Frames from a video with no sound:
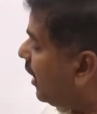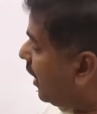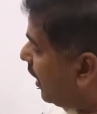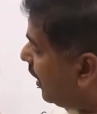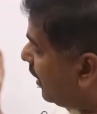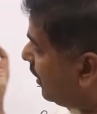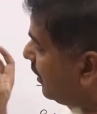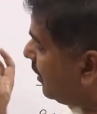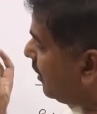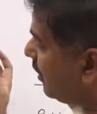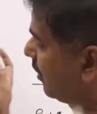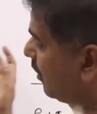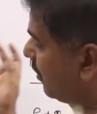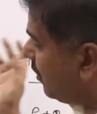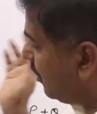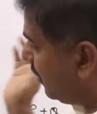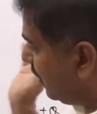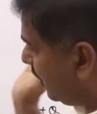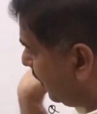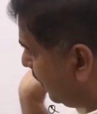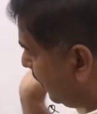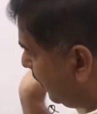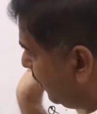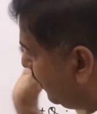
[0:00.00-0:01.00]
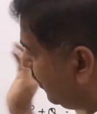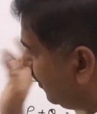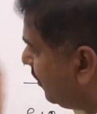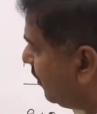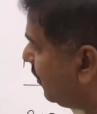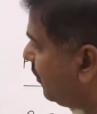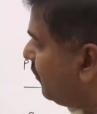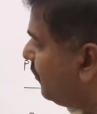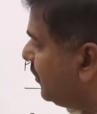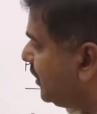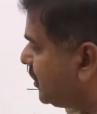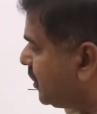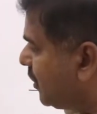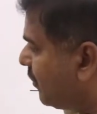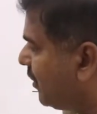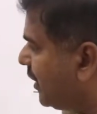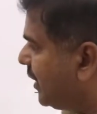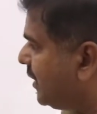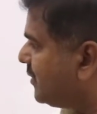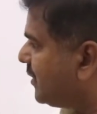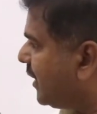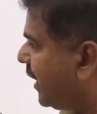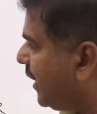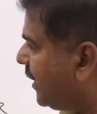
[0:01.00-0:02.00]
And whichever
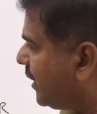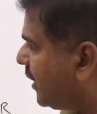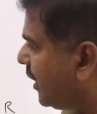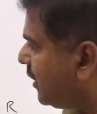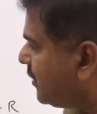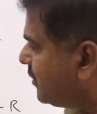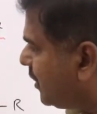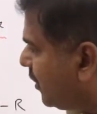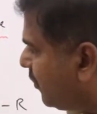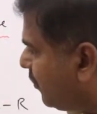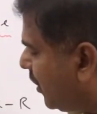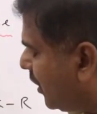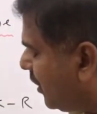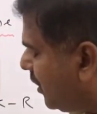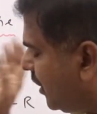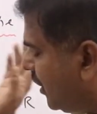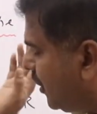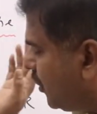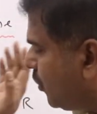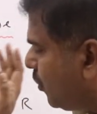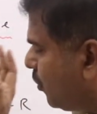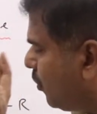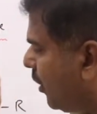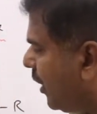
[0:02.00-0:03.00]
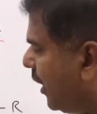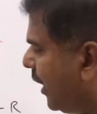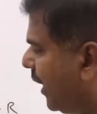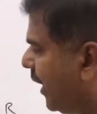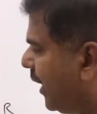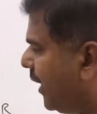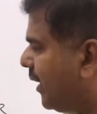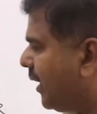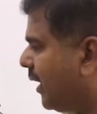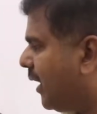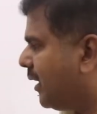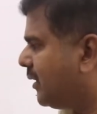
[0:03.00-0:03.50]
is right answer, we need to go ahead.